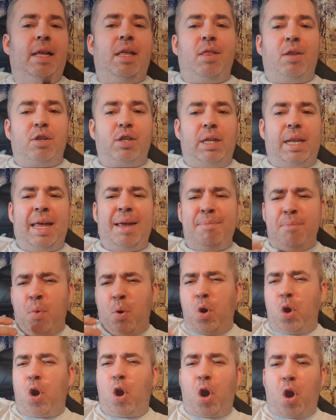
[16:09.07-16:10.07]
There's a lot
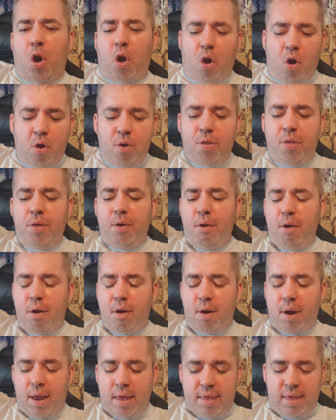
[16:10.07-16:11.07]
more air
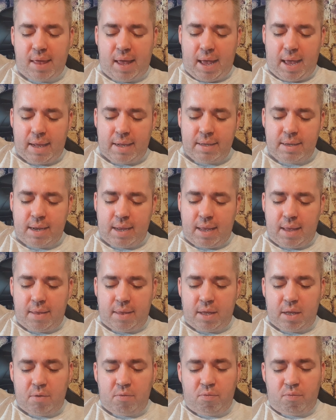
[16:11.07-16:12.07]
there than
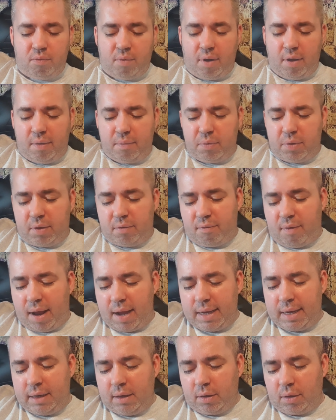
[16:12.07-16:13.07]
the
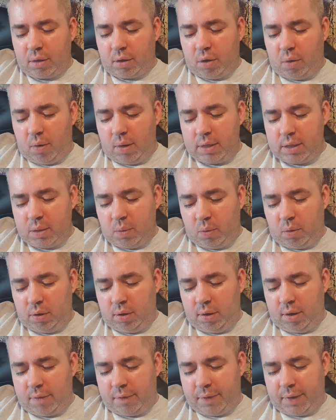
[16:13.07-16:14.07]
regular coils. I
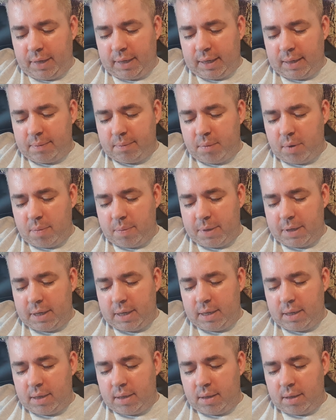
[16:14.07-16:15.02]
wonder if I can maybe